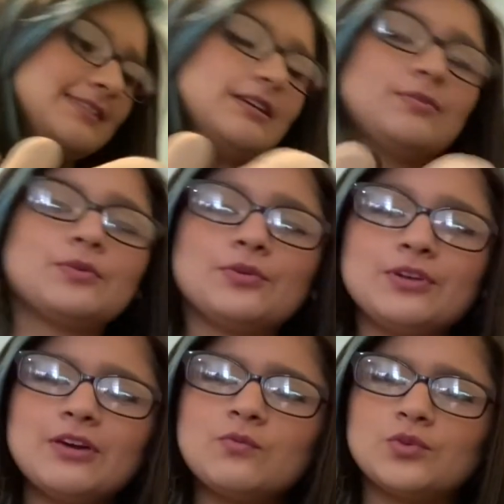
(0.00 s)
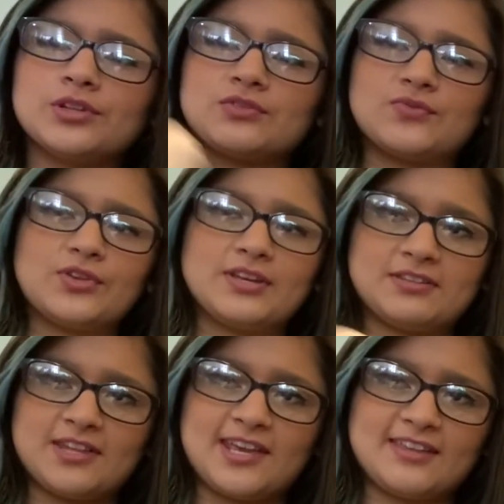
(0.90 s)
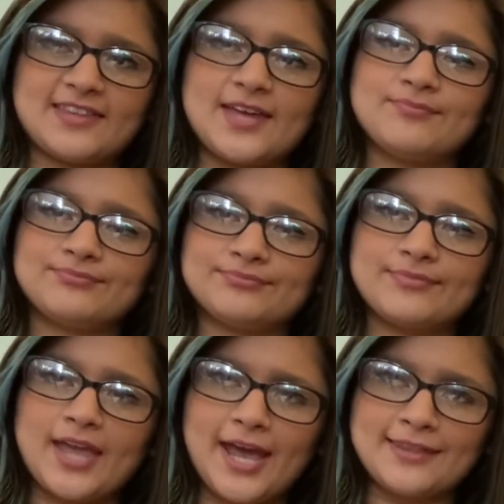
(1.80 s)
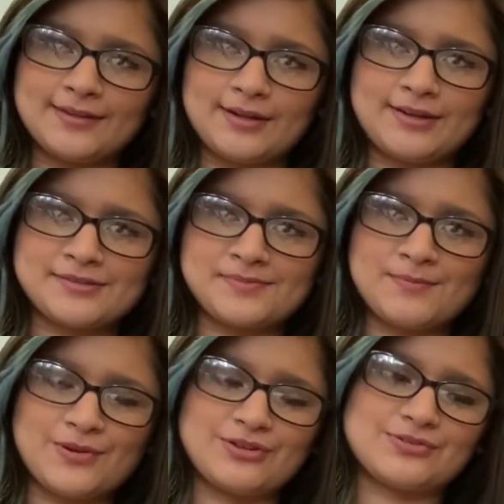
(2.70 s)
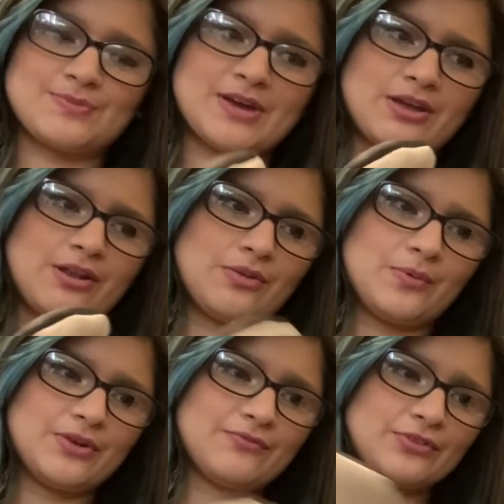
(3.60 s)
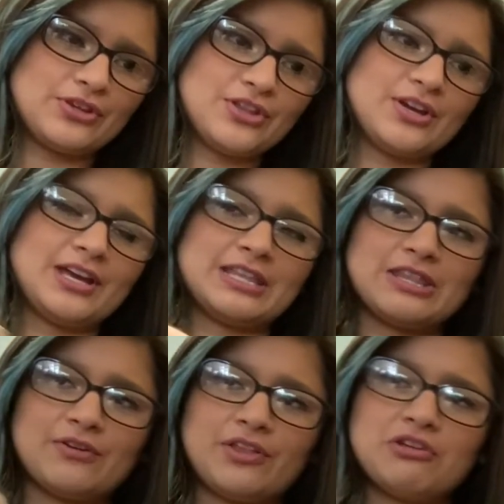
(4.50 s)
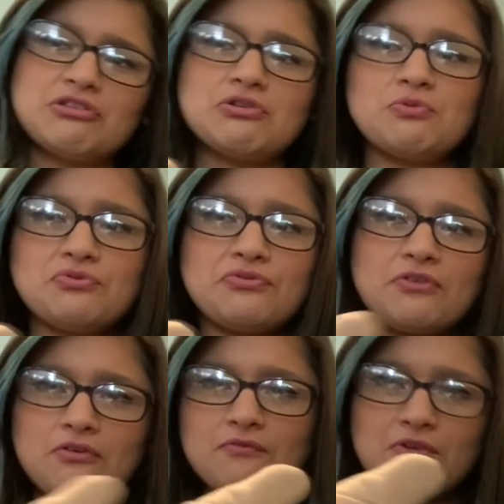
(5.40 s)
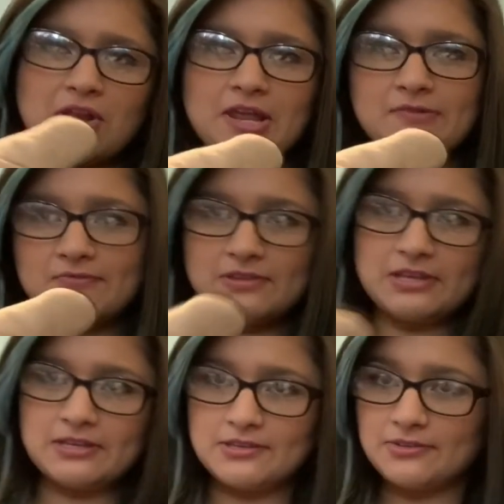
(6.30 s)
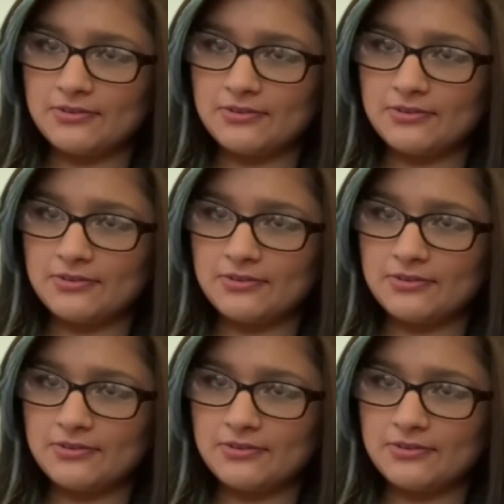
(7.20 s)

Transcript: We only have one that's full hand. I hate that. And then I asked my parents to buy another one for the other hand. They were like, they don't sell for lefties.